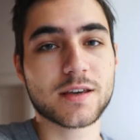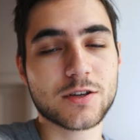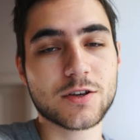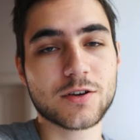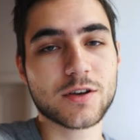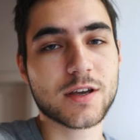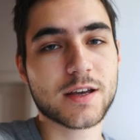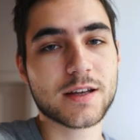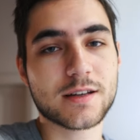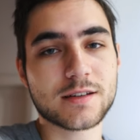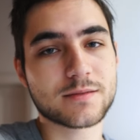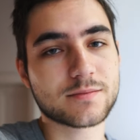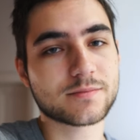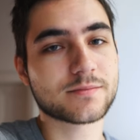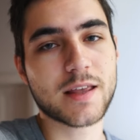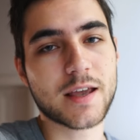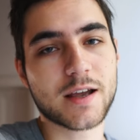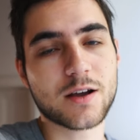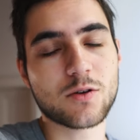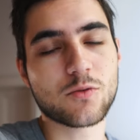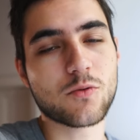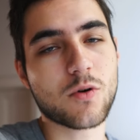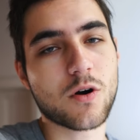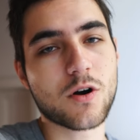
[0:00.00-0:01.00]
You can
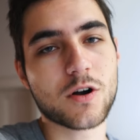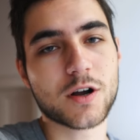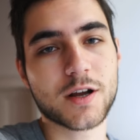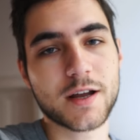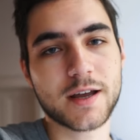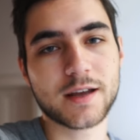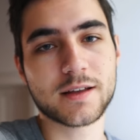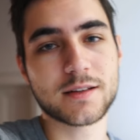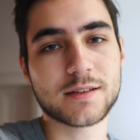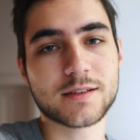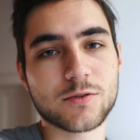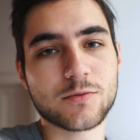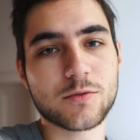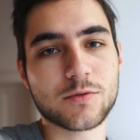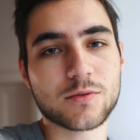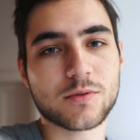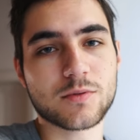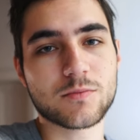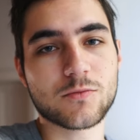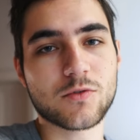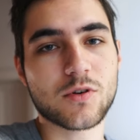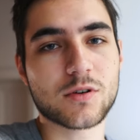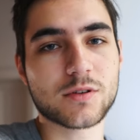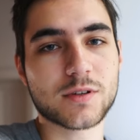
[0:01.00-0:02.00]
take a walk and you
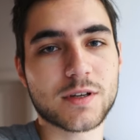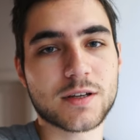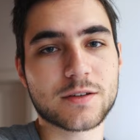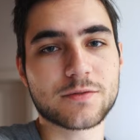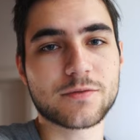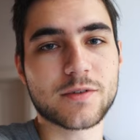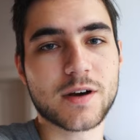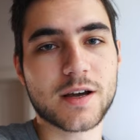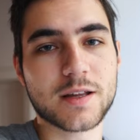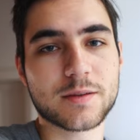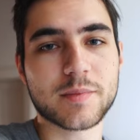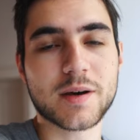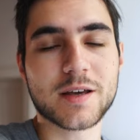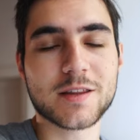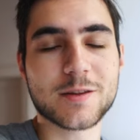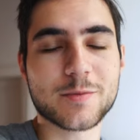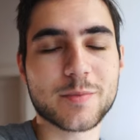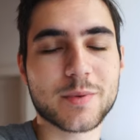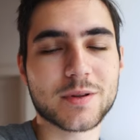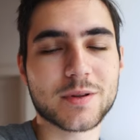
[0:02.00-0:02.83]
won't get fined by the